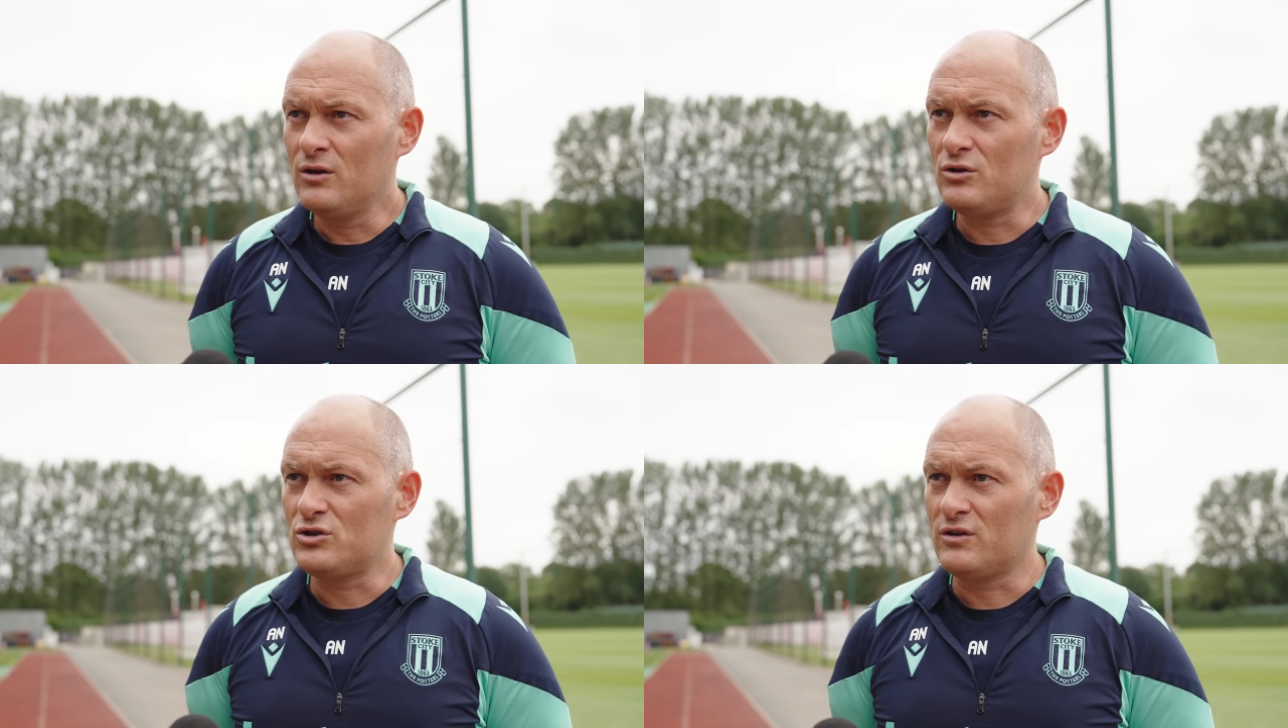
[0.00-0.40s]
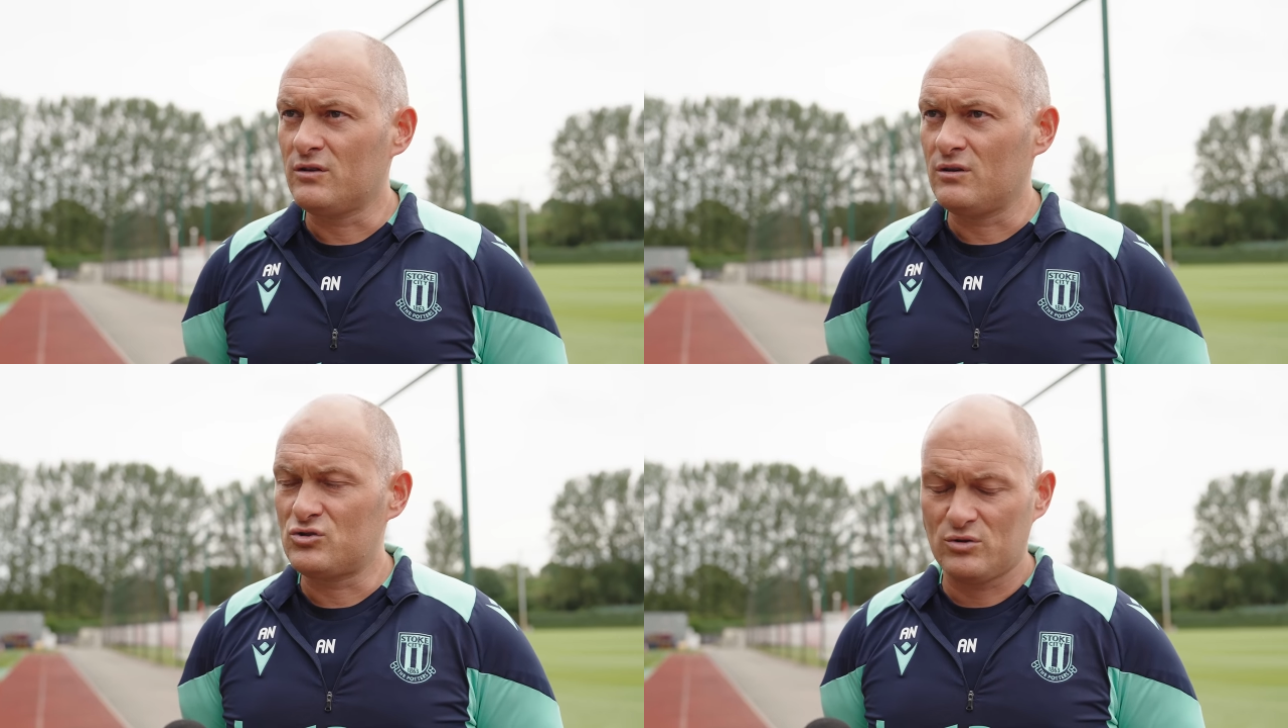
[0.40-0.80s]
who turned
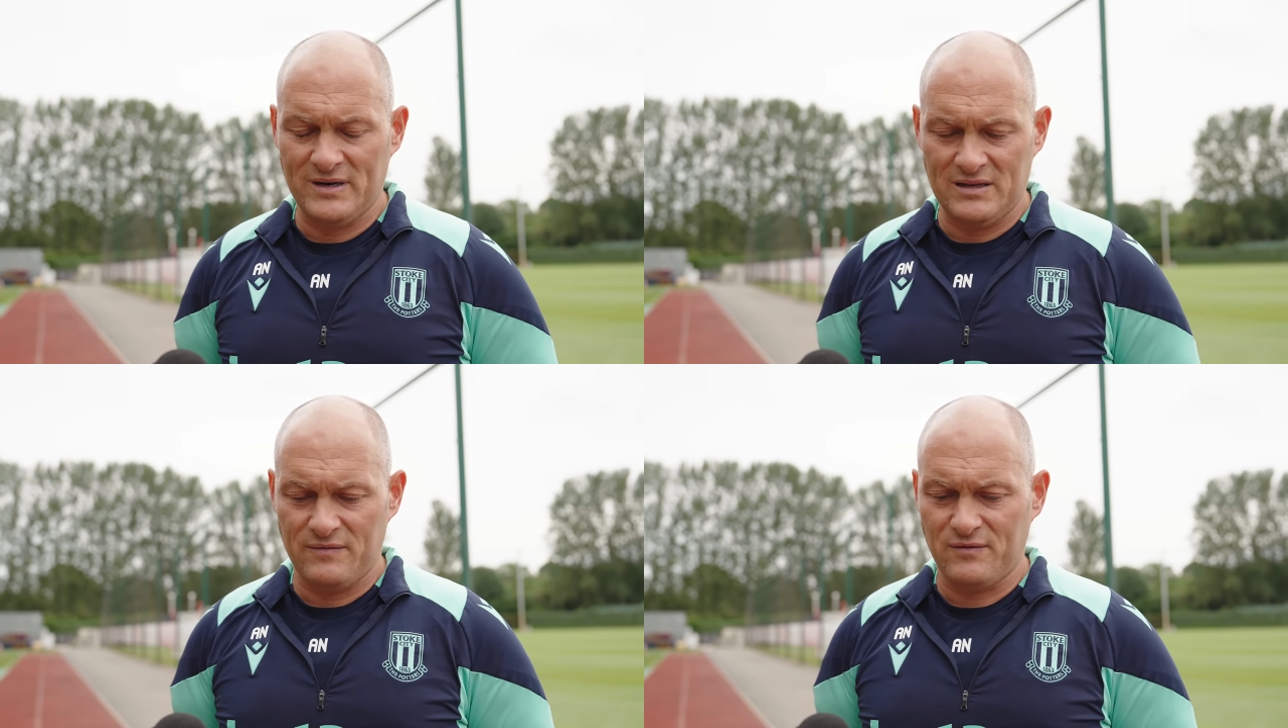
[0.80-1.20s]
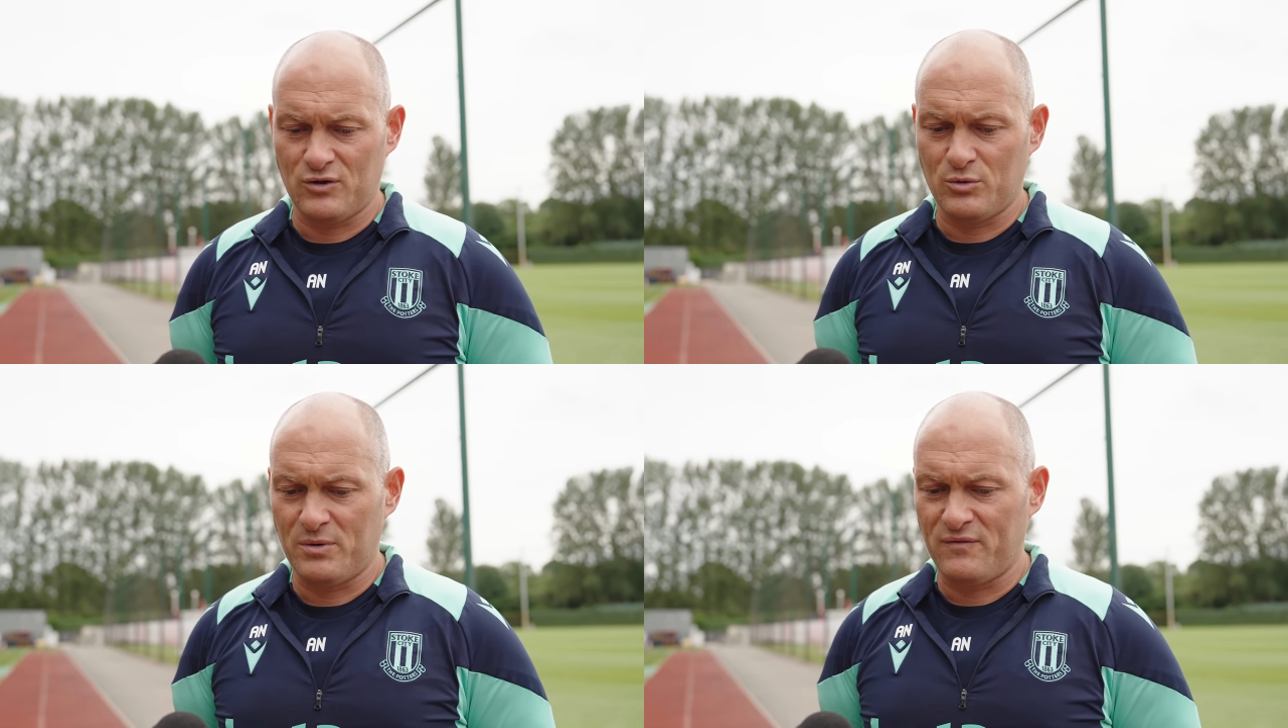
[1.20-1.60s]
out so many different
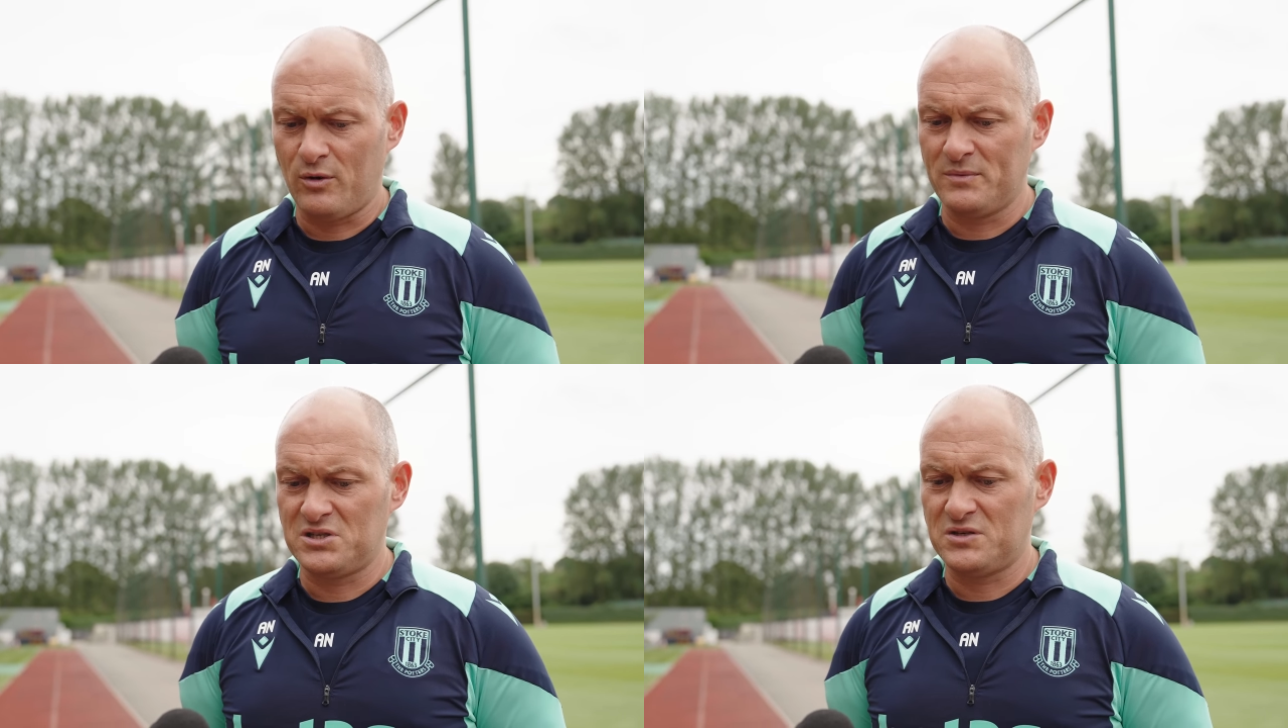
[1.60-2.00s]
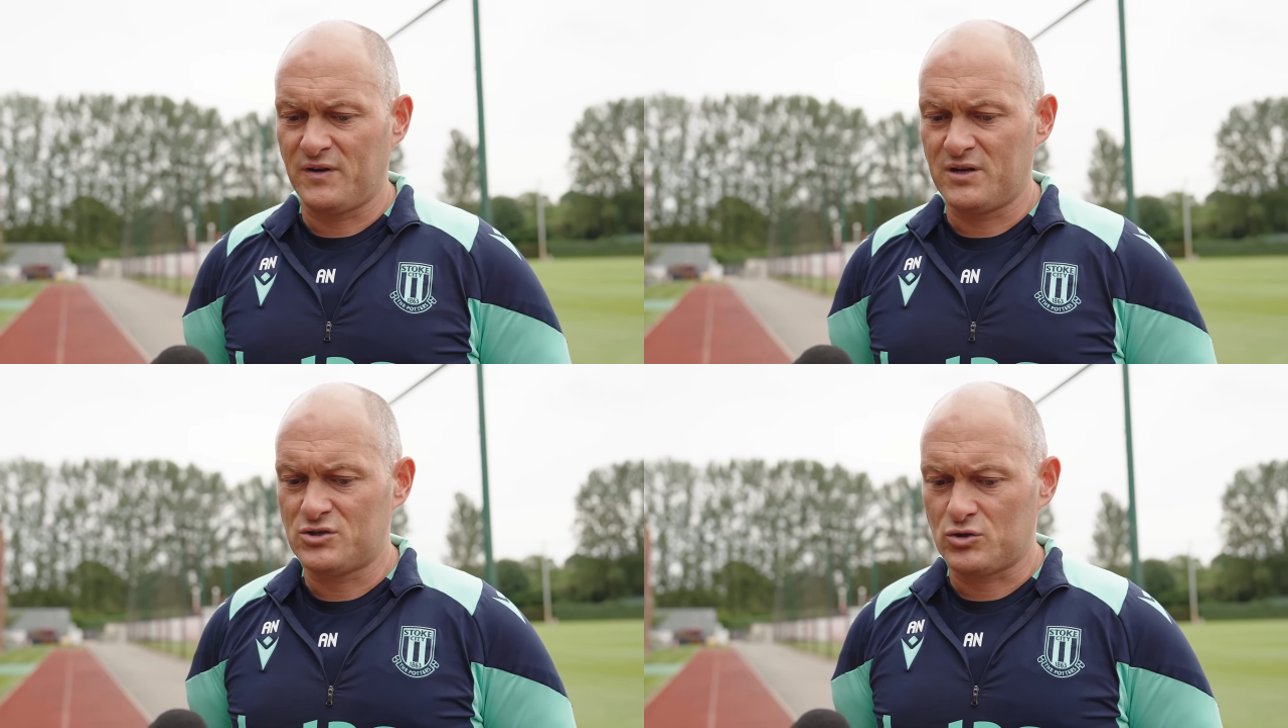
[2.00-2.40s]
good performances
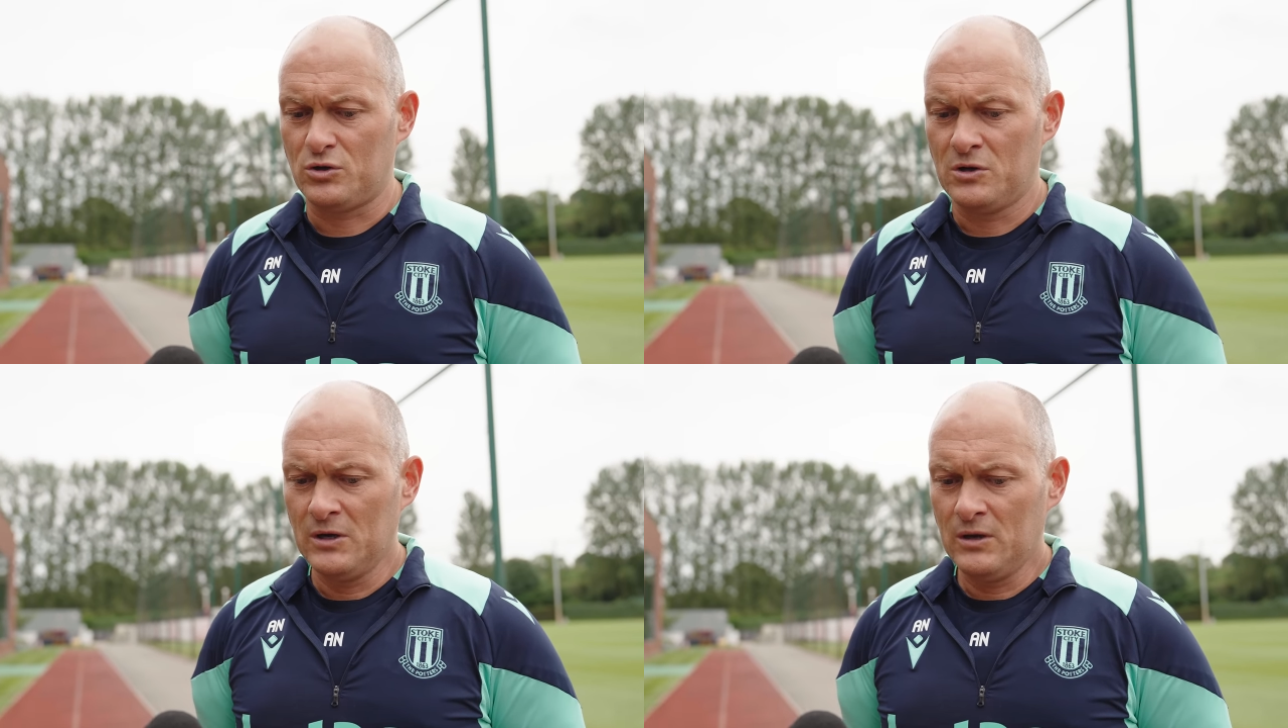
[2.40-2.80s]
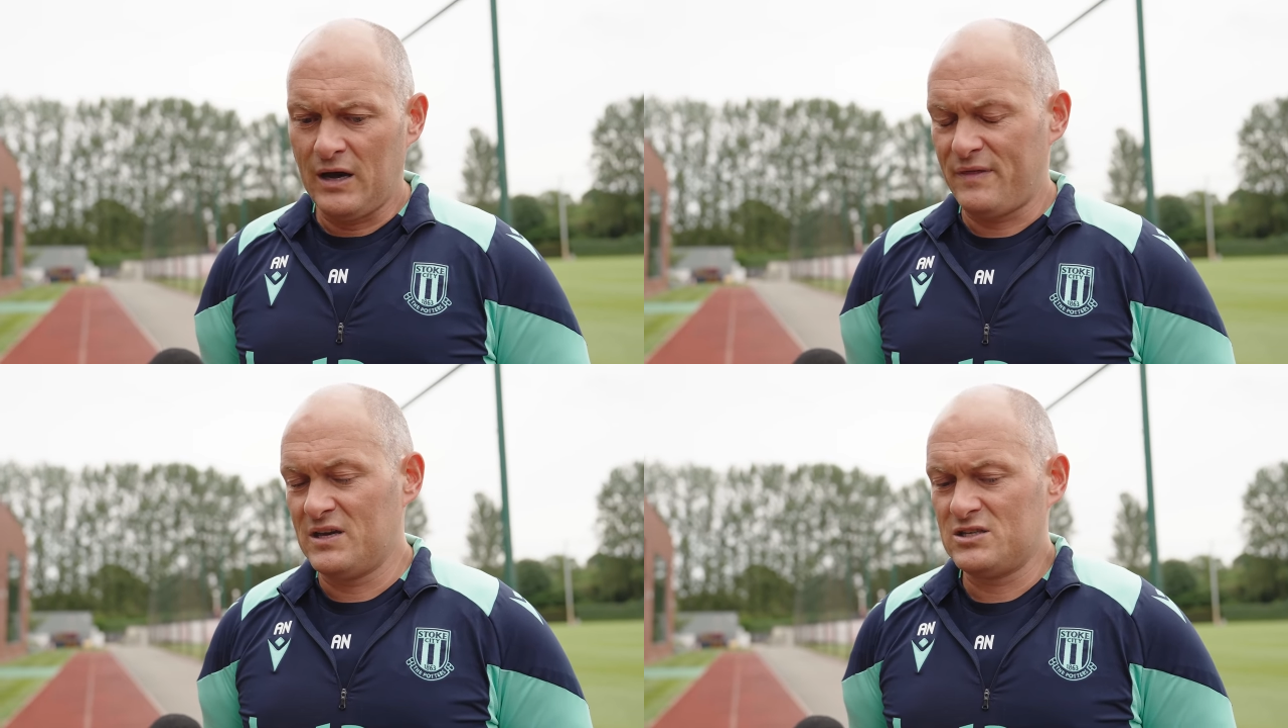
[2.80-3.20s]
for us. So
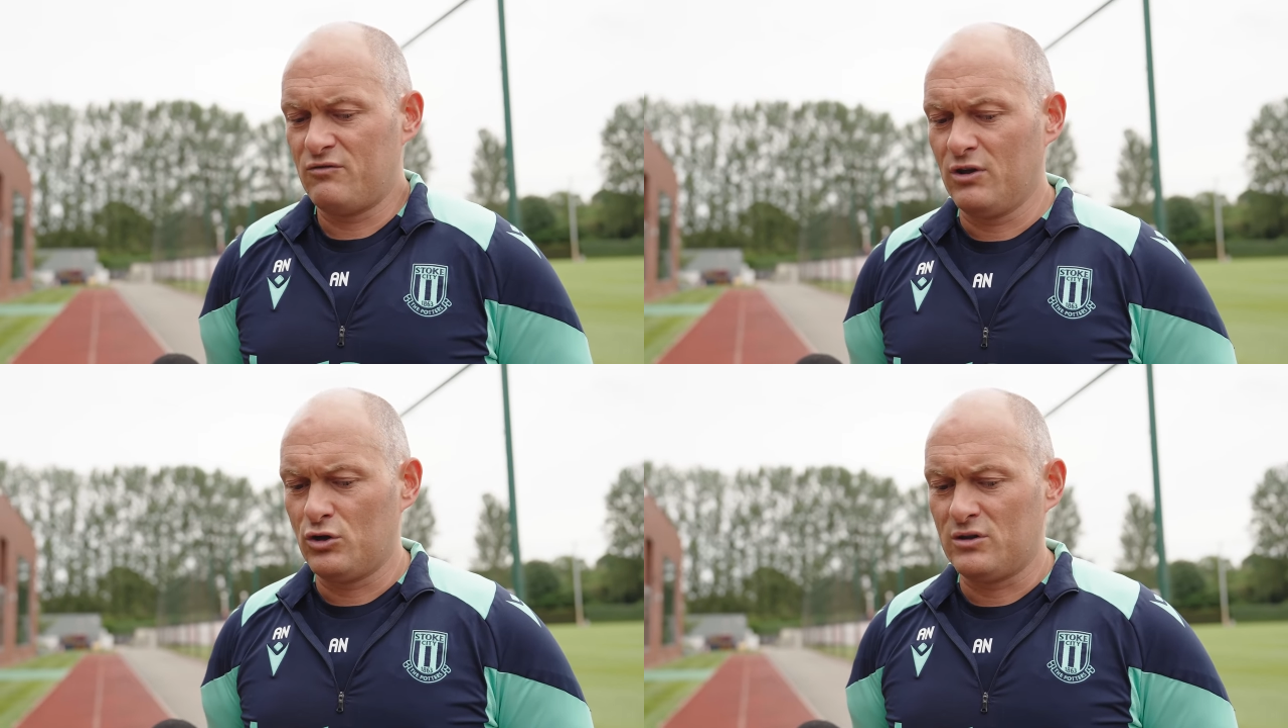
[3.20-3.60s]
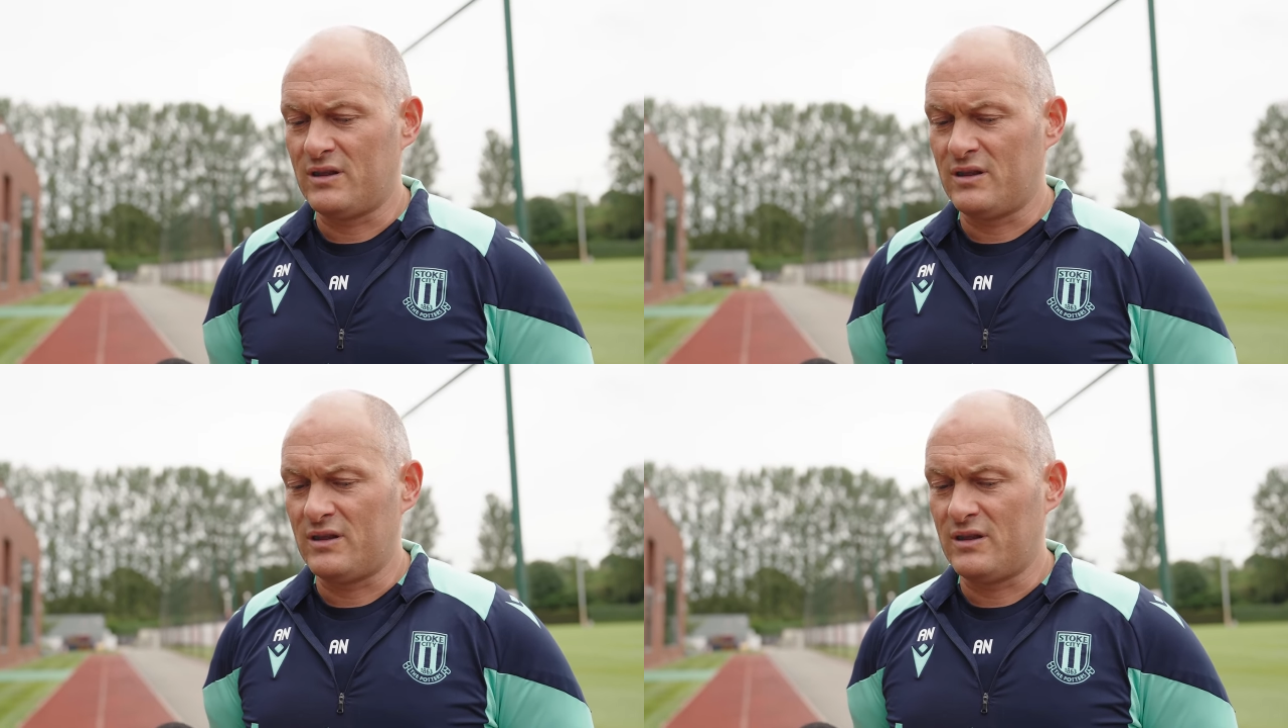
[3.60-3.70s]
I think he's a really good